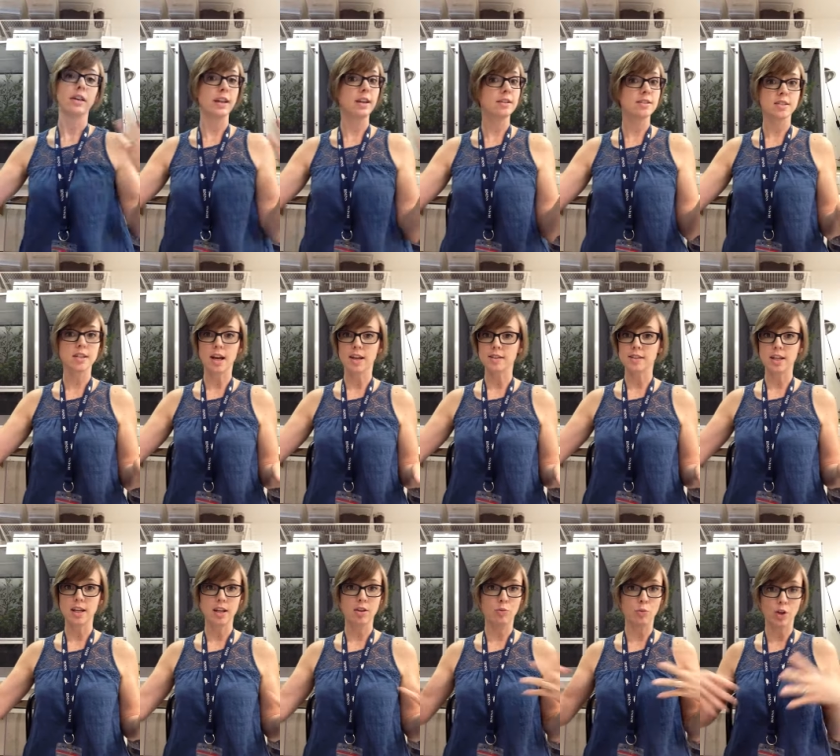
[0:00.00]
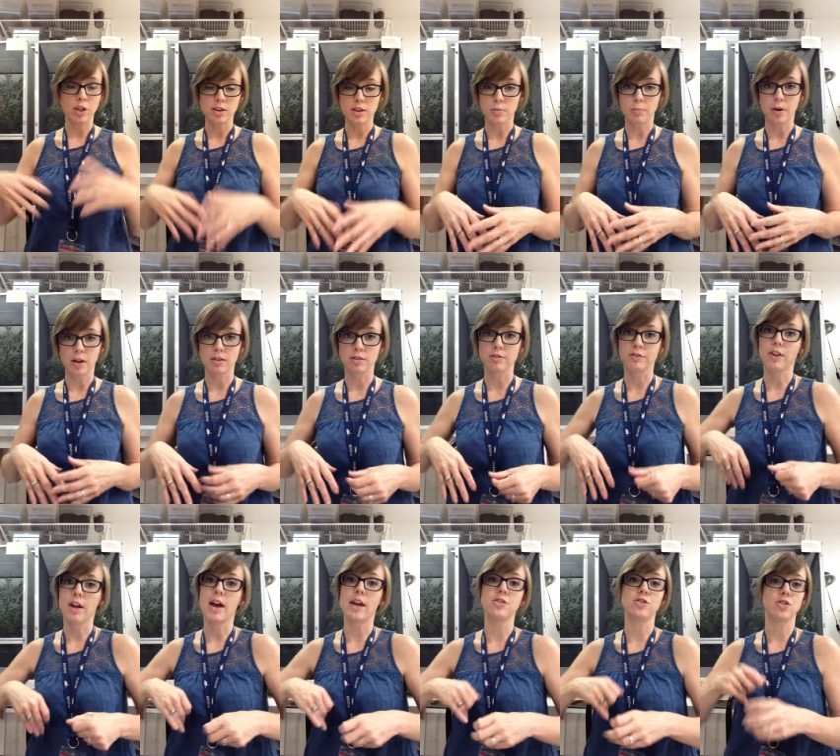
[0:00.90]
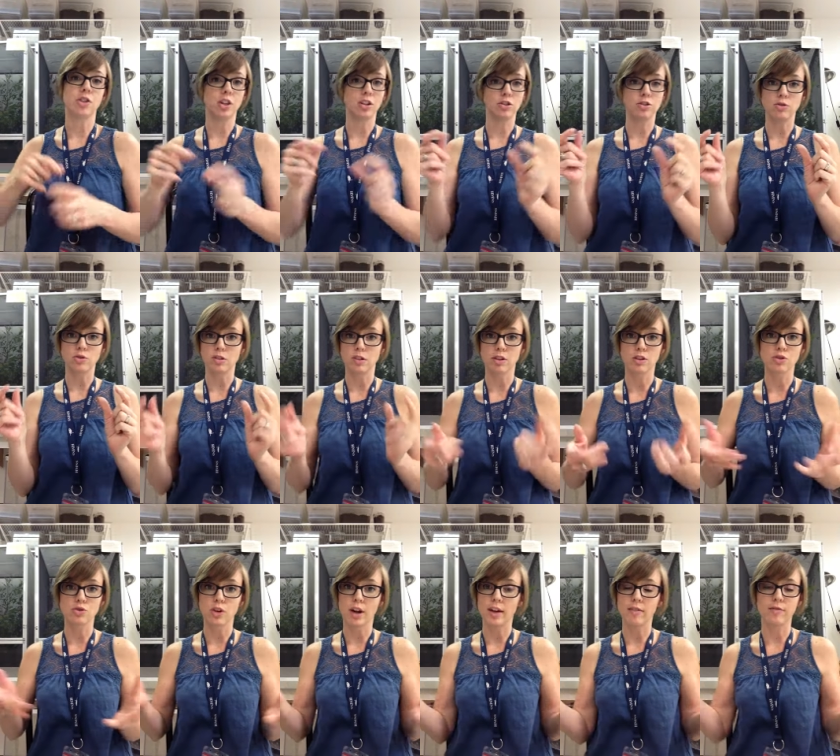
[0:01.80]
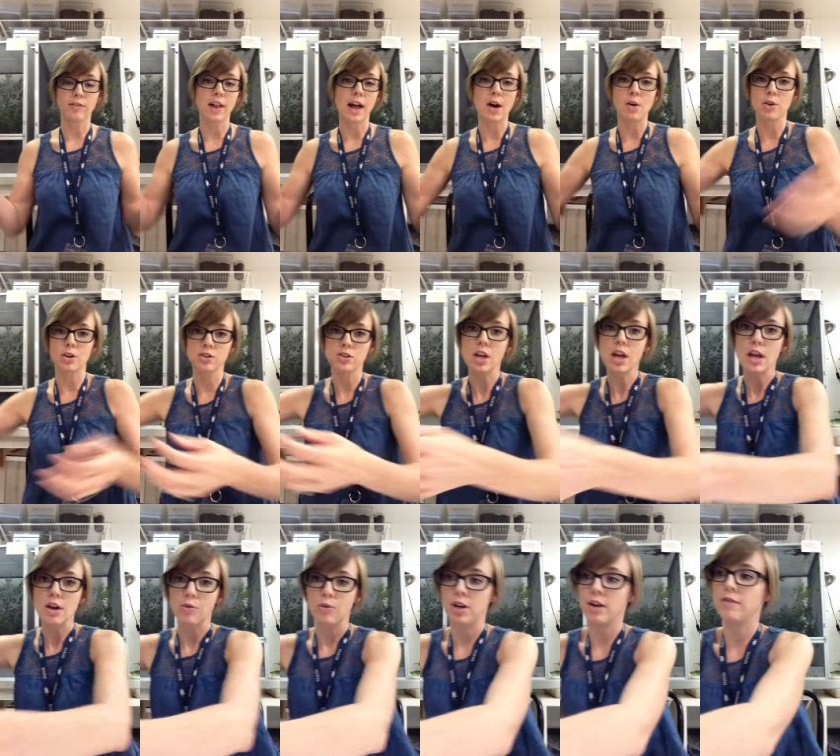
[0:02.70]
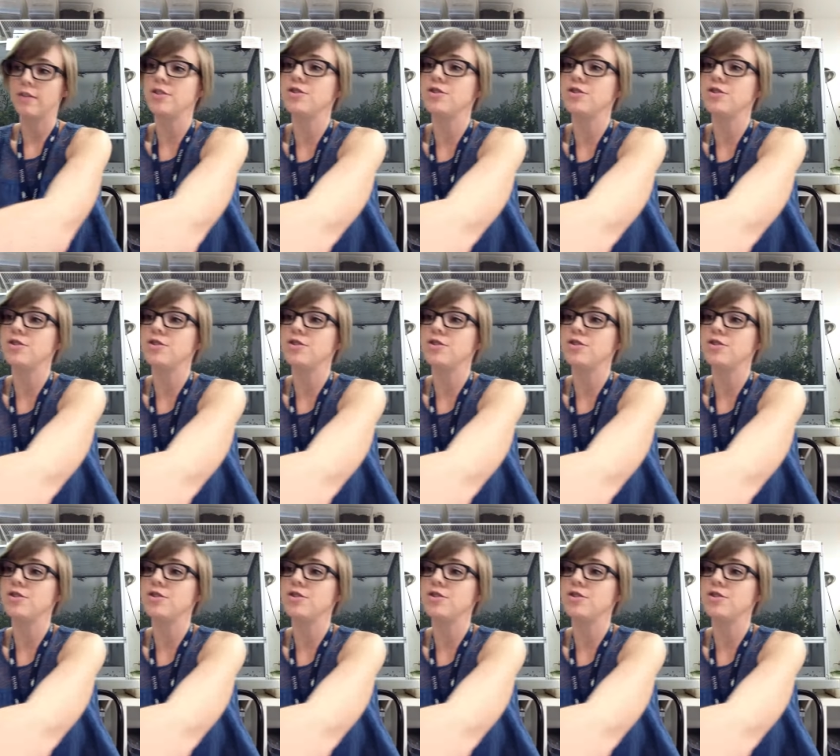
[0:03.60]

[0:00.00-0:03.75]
insects in with the butterflies. You can use little dried flowers, whatever